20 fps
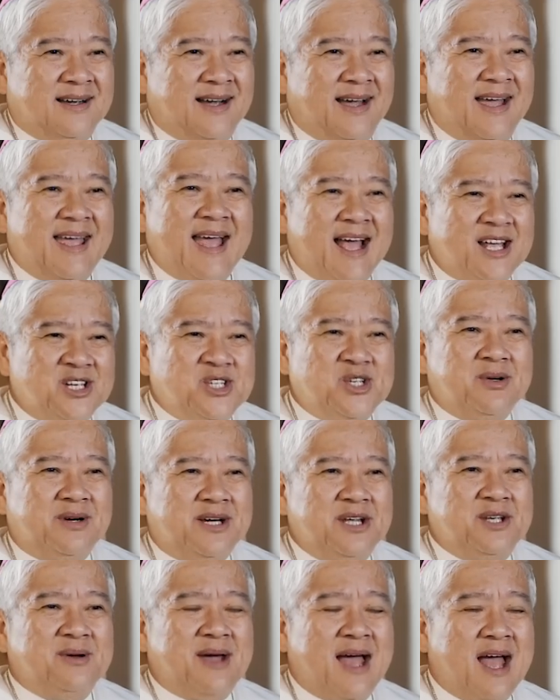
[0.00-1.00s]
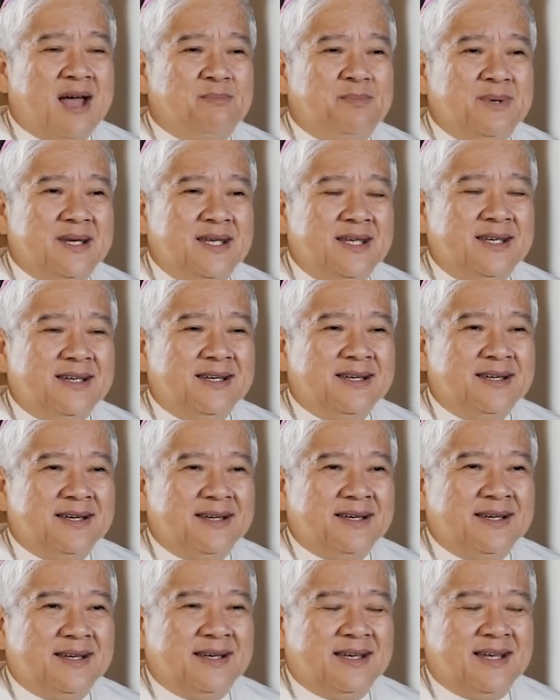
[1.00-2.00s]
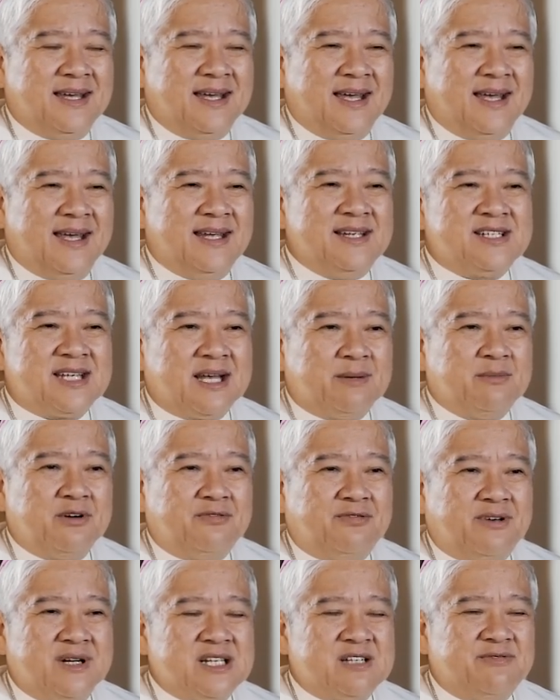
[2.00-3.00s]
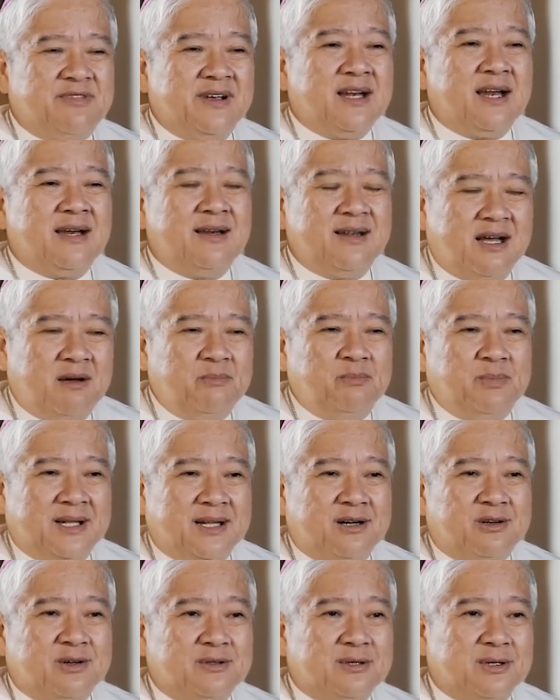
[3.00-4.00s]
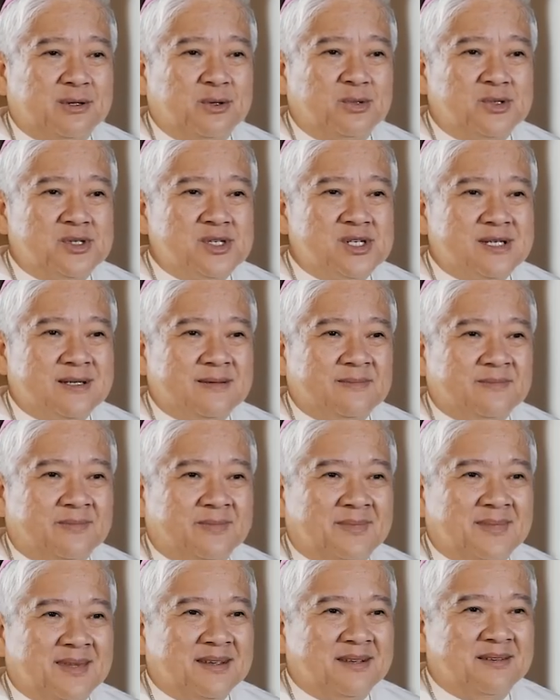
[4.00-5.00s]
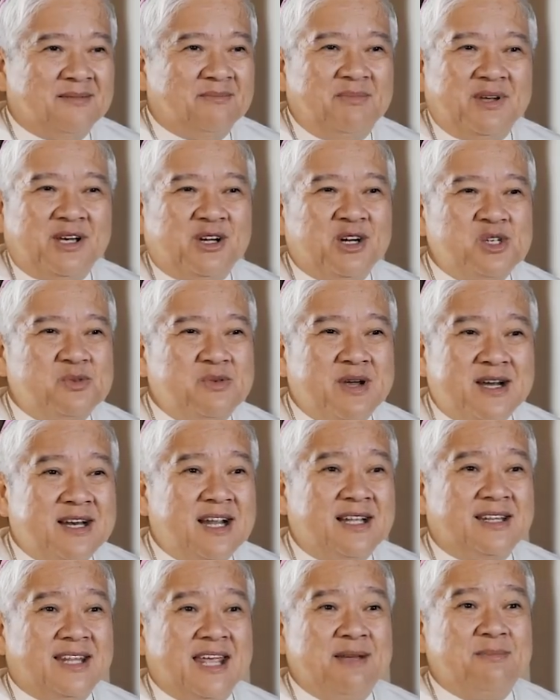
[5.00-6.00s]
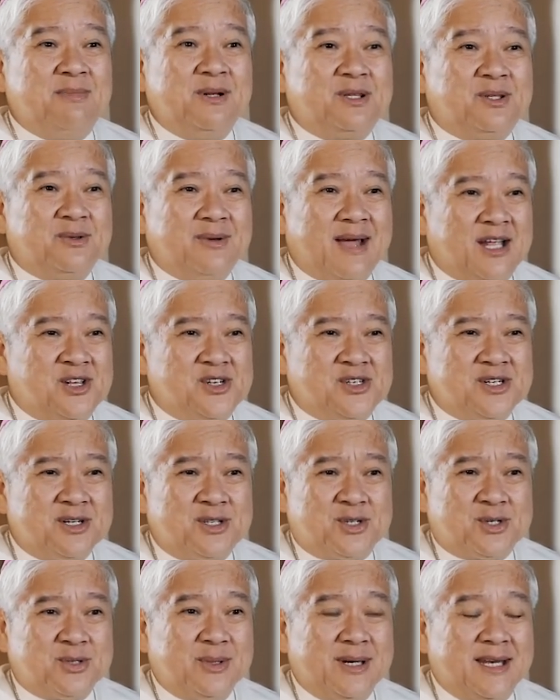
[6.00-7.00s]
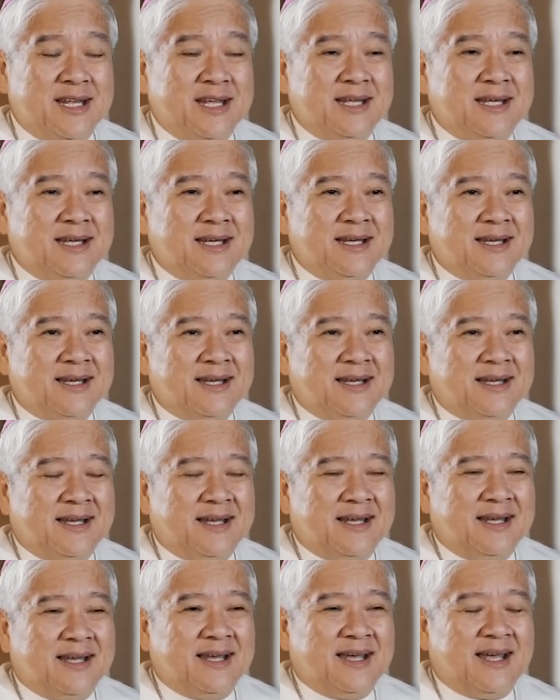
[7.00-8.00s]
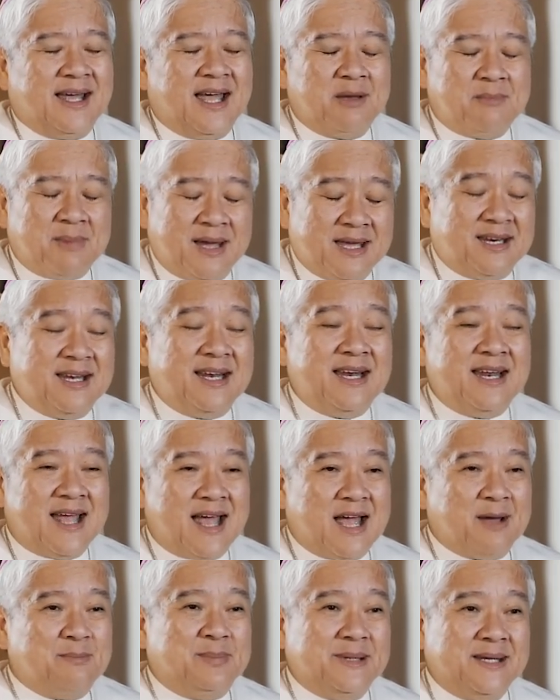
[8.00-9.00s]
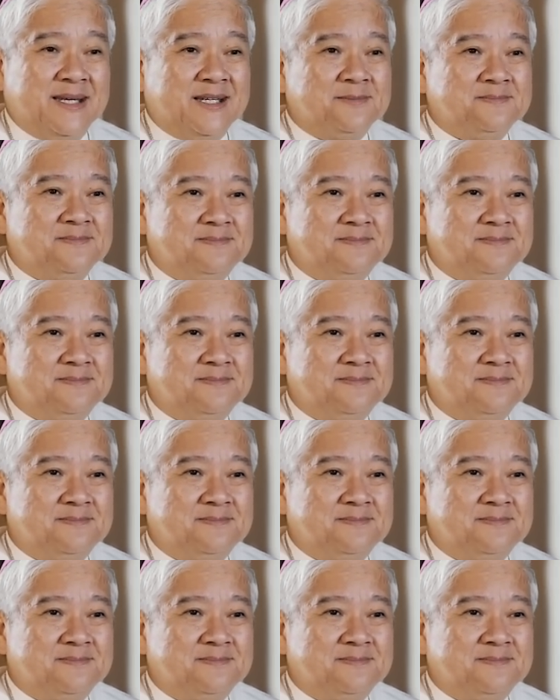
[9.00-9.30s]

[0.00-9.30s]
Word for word: I ask you, are you happy? And some of us feel a lump in our throats because we are not able to answer truly, am I really happy?